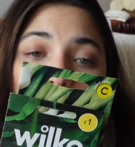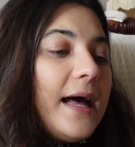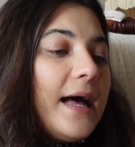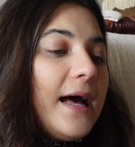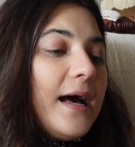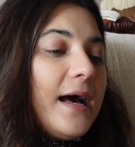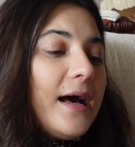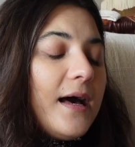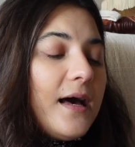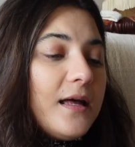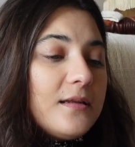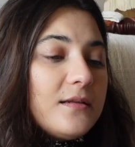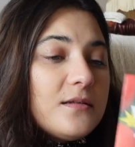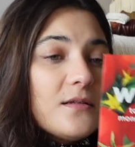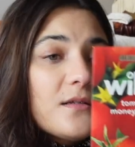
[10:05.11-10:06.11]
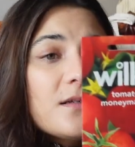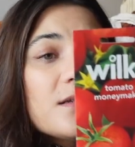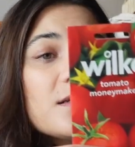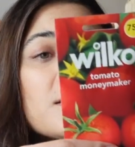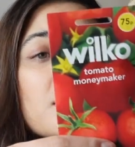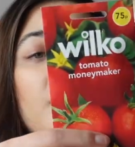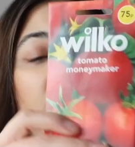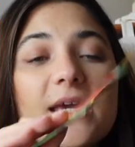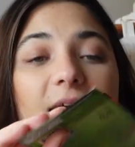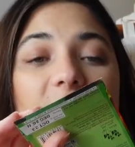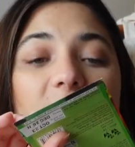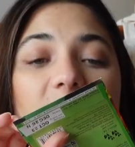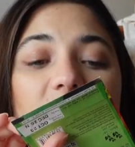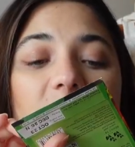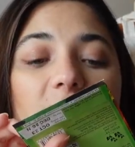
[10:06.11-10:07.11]
And
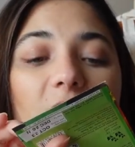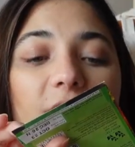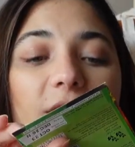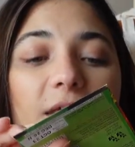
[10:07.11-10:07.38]
yes, can start